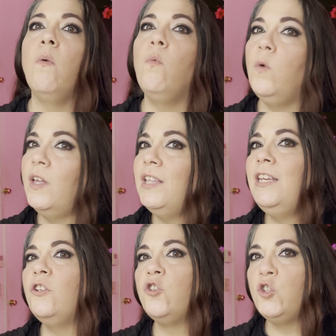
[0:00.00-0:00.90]
Will
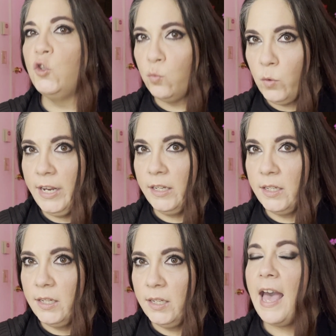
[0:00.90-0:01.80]
it
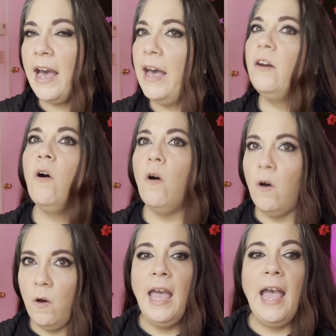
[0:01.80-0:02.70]
shrink at
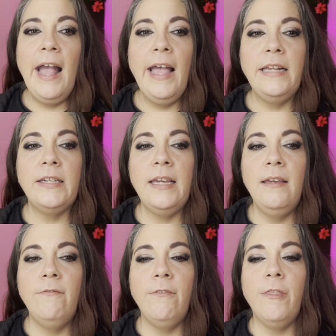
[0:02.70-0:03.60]
all? And
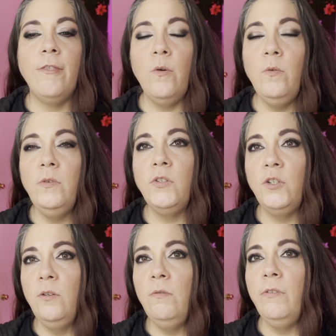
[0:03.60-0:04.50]
if those
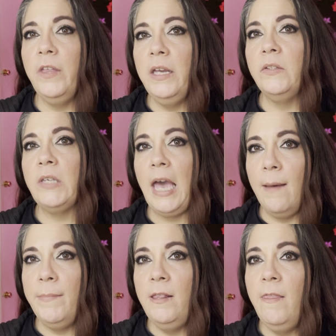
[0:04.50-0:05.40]
2 things
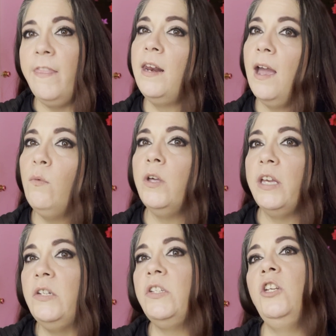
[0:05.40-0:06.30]
happen, then I will
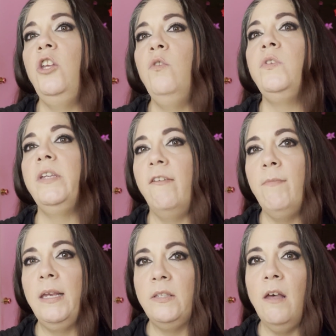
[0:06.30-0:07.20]
continue to give
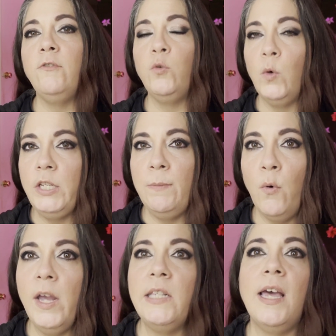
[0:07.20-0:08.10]
myself 20
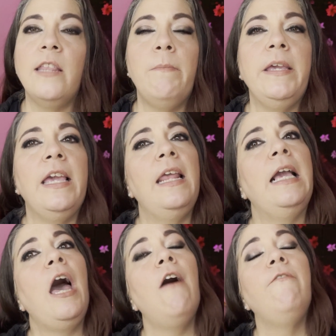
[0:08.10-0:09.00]
points at the beginning
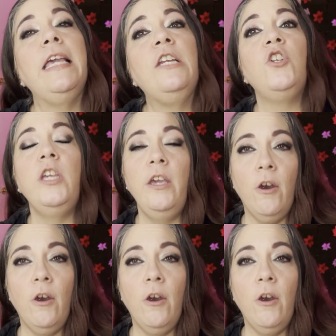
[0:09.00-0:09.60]
of each year.